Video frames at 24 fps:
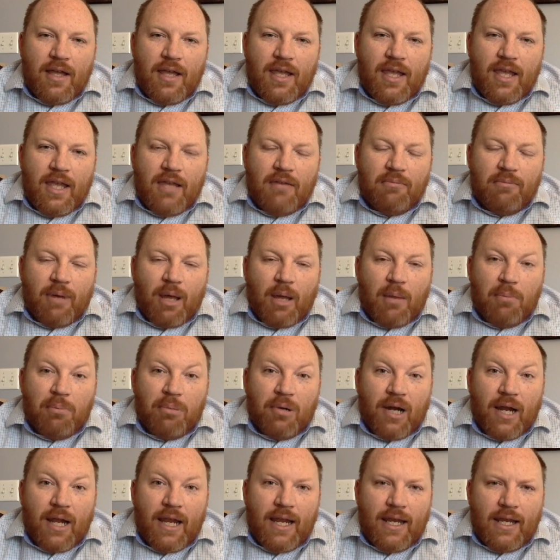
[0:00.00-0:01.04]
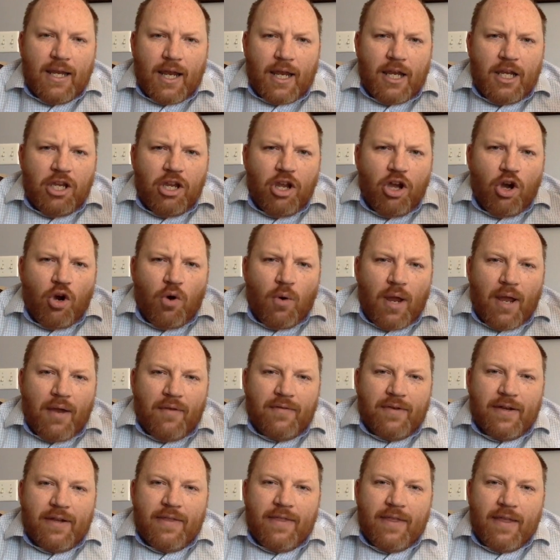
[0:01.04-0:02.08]
in my brain, I know
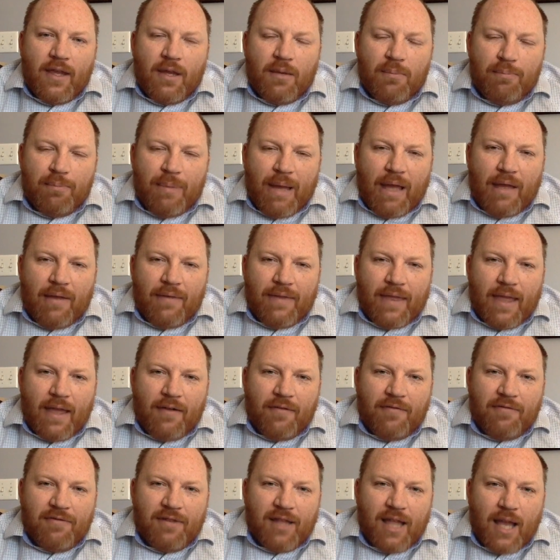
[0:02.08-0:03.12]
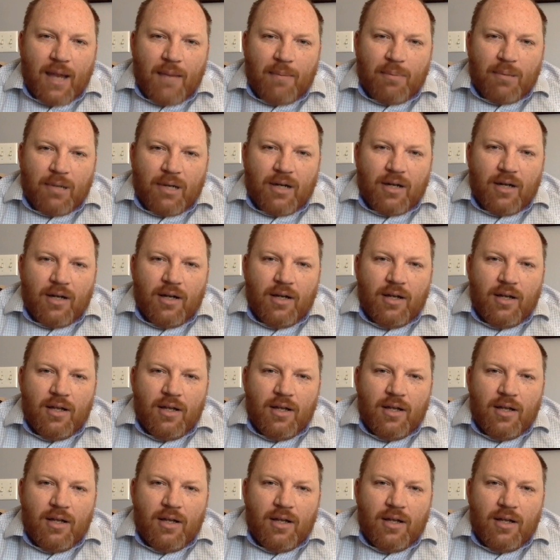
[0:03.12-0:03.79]
everything about that flapper,